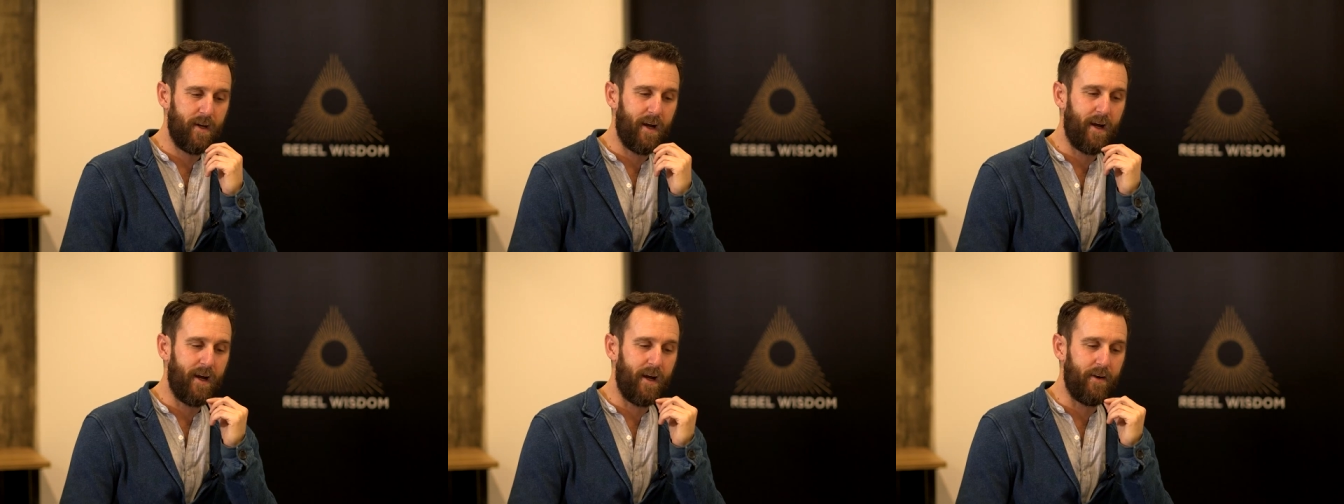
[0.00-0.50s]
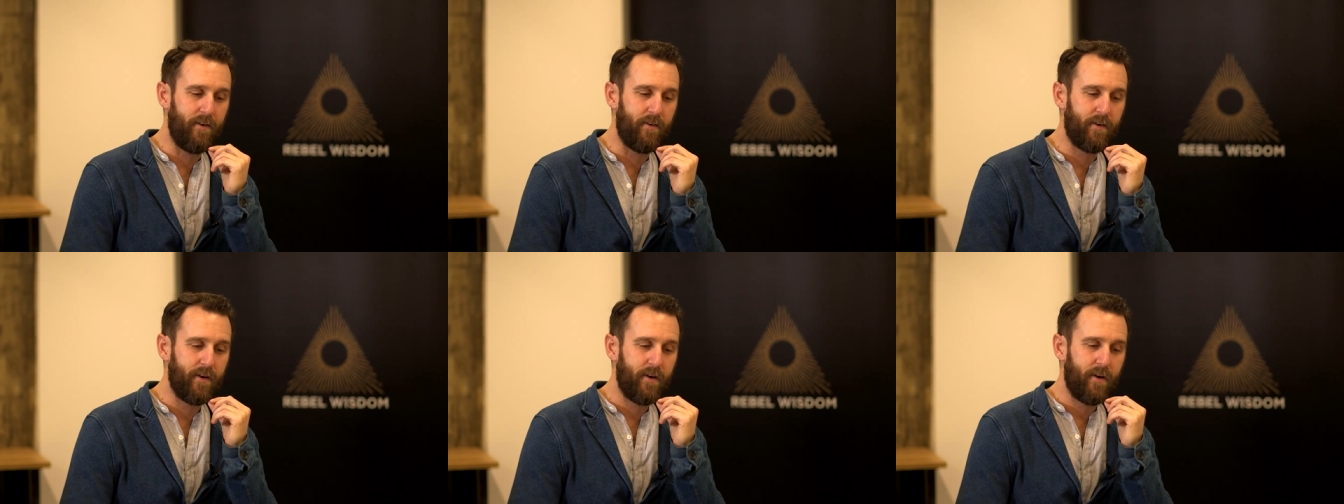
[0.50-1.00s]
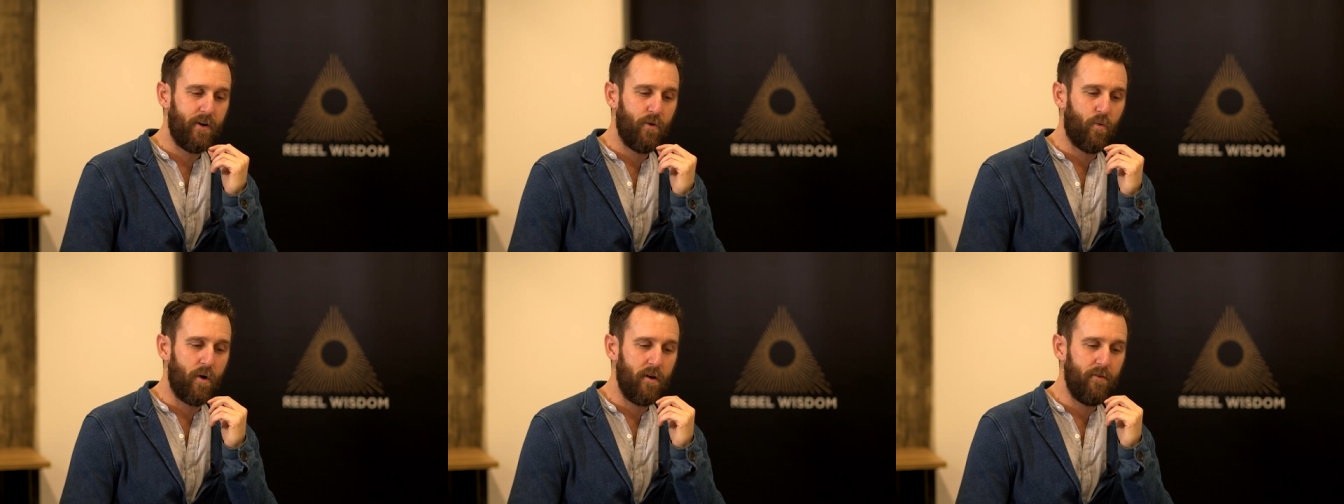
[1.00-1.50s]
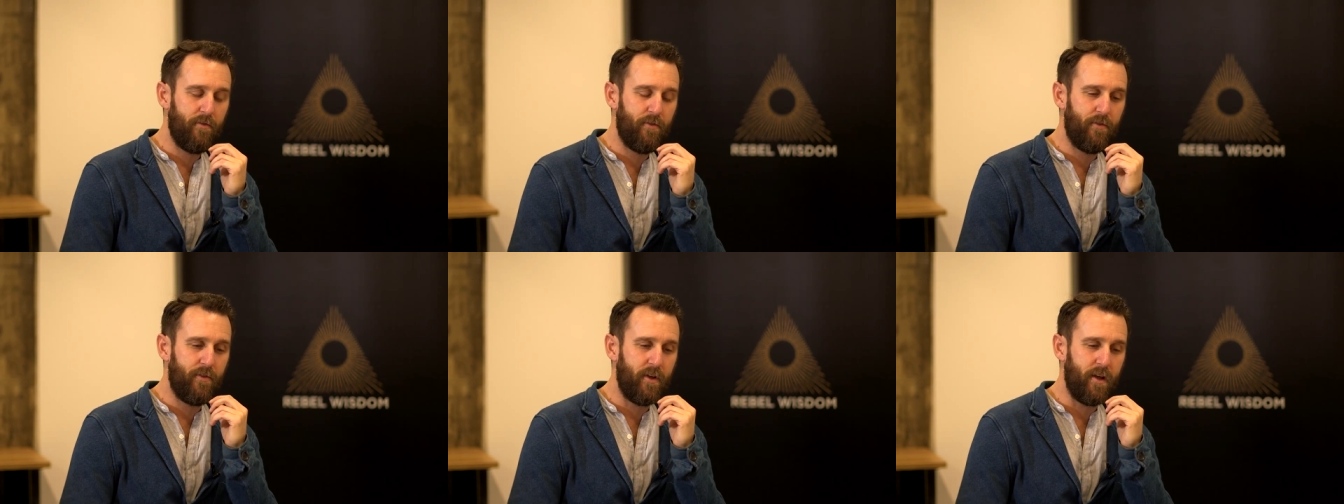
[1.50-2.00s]
And one
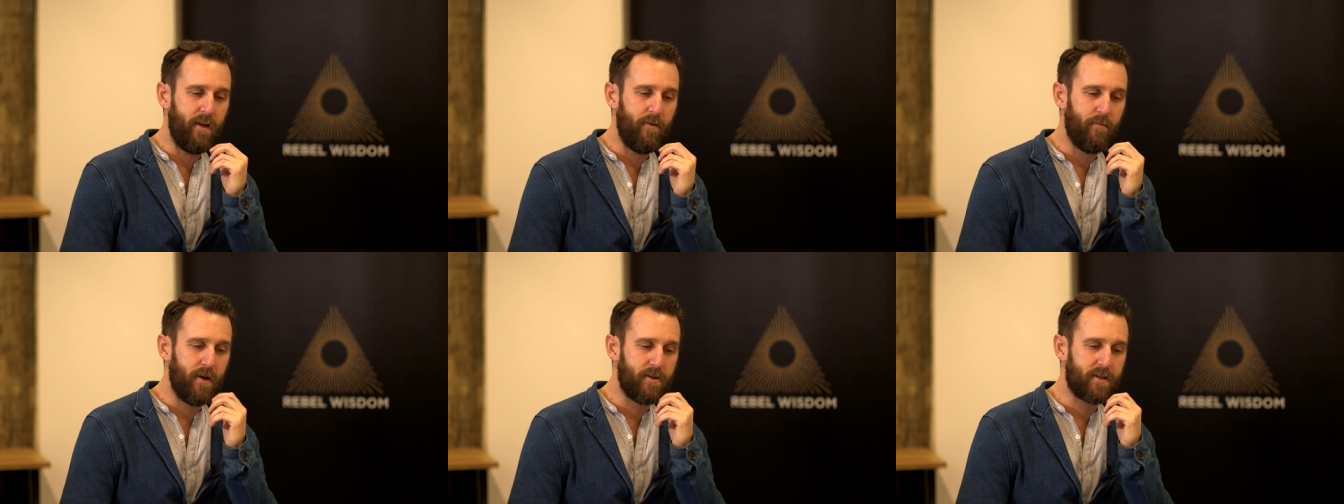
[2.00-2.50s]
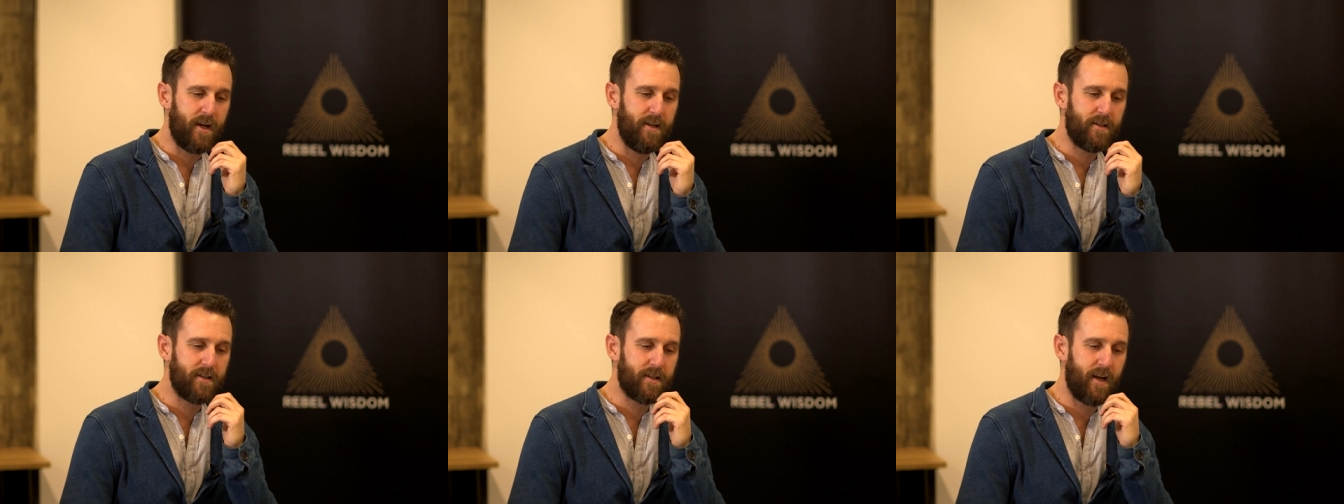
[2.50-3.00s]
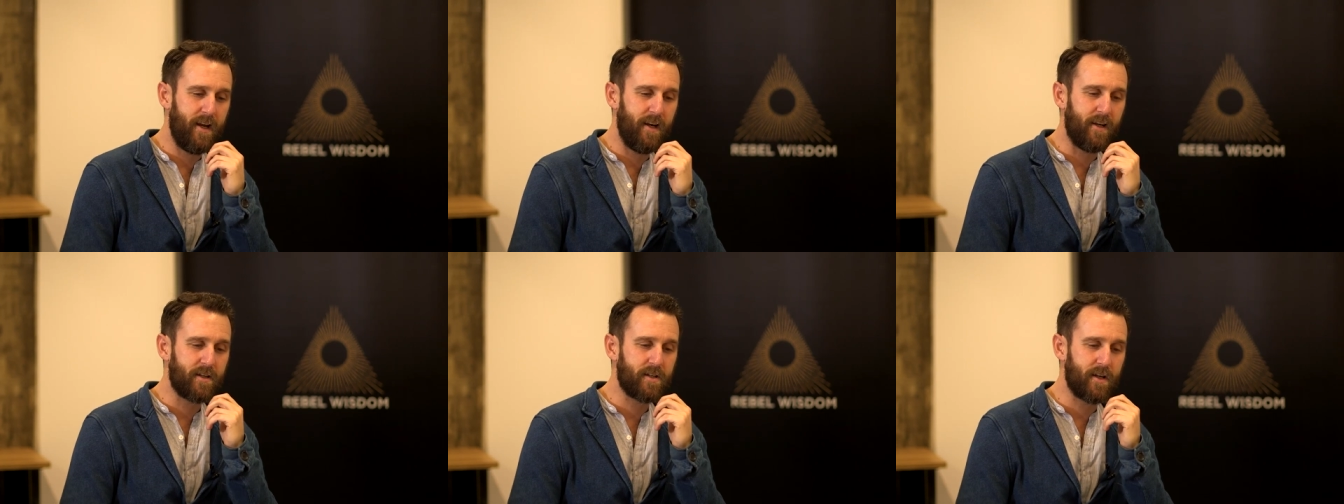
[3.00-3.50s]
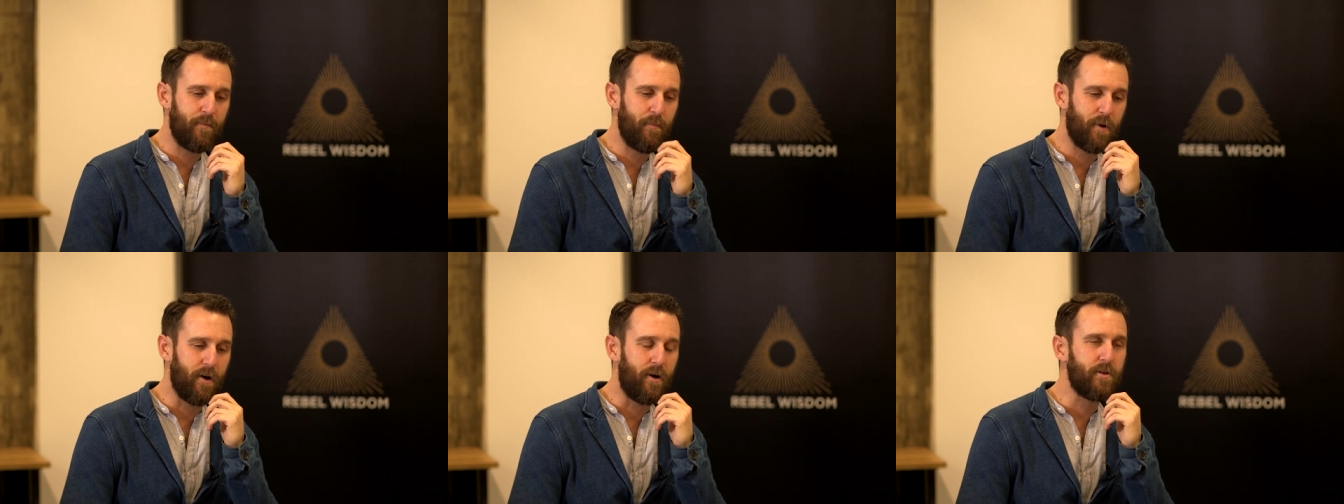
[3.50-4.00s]
of the most entertaining
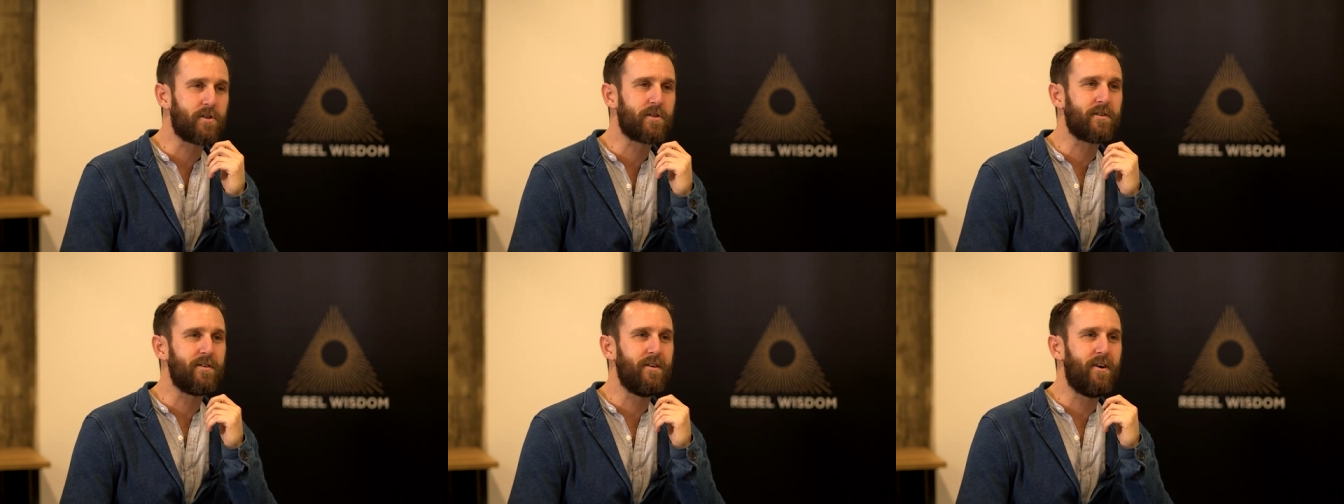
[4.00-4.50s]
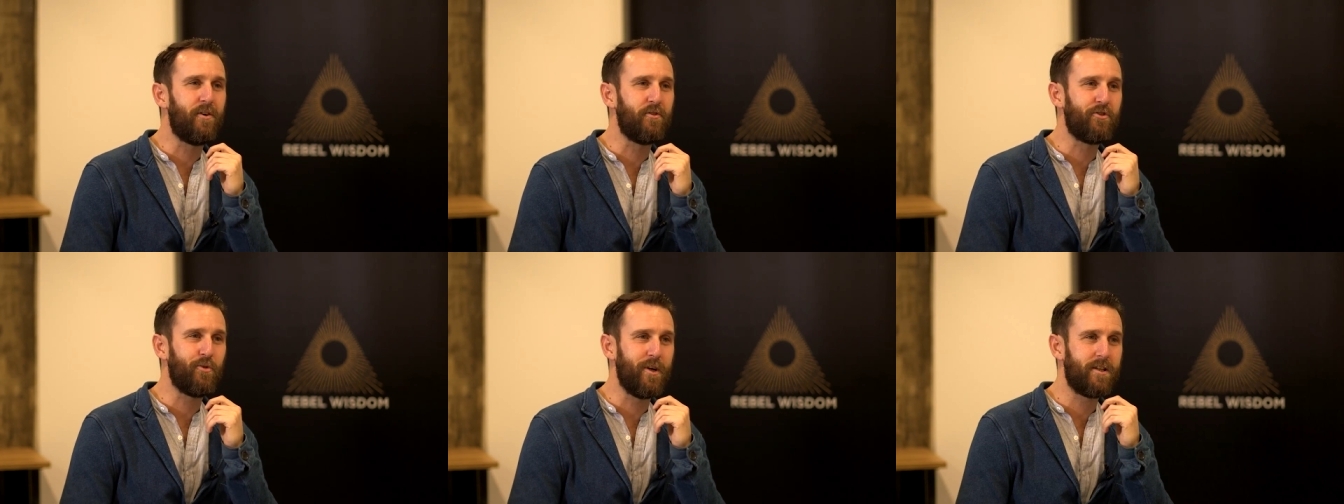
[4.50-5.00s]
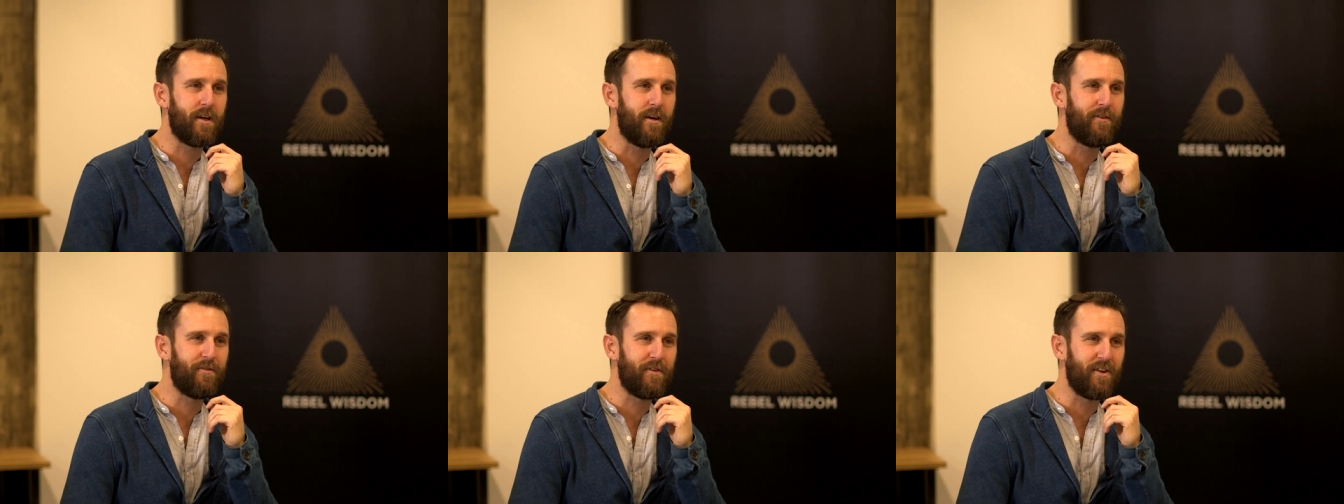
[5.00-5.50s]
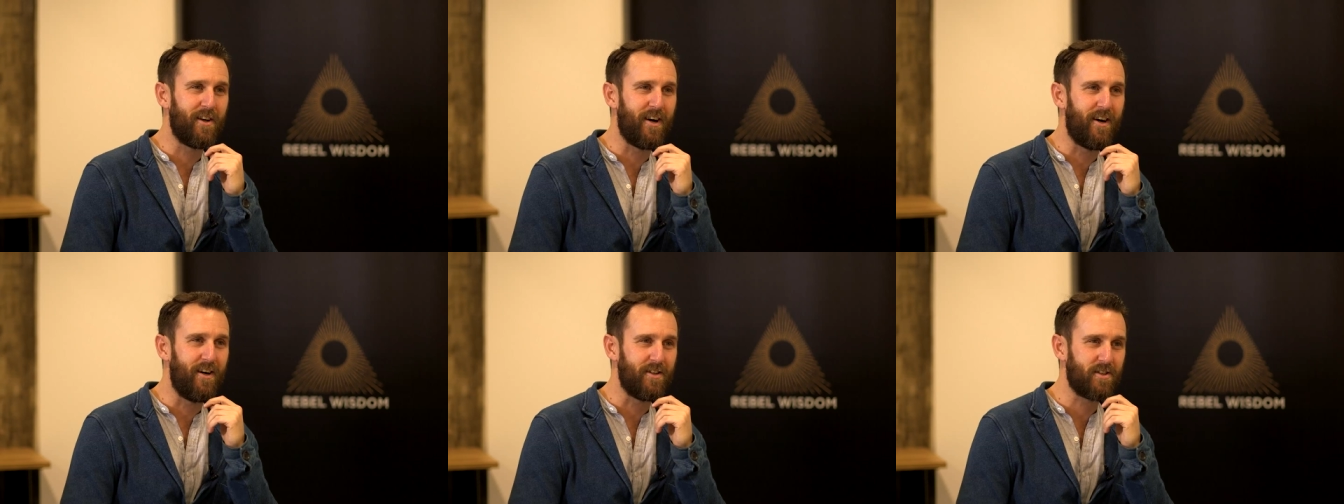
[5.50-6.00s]
subplots on Twitter for the
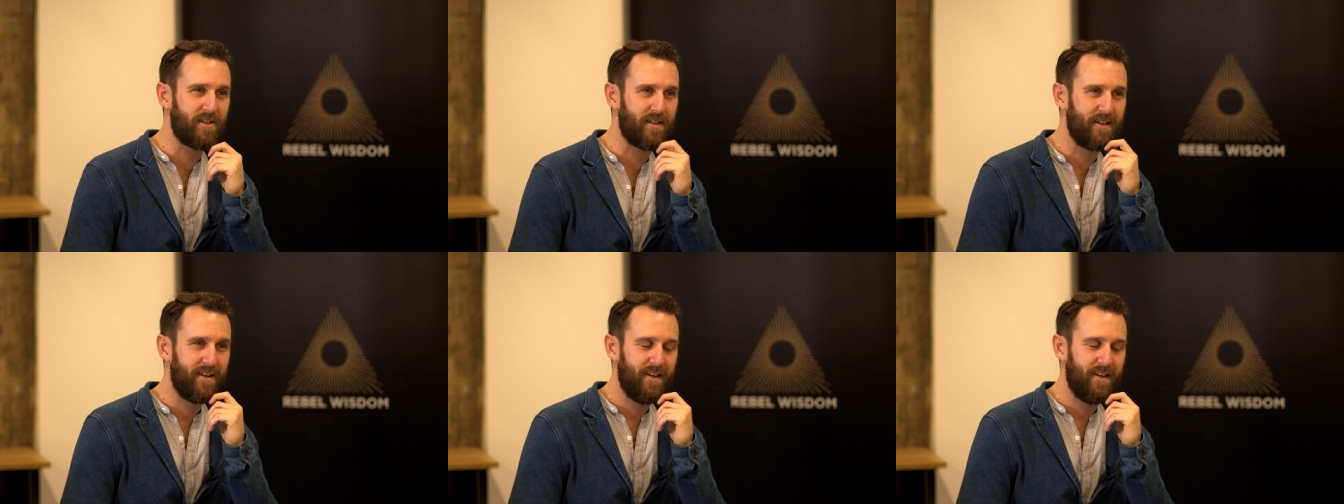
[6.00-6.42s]
last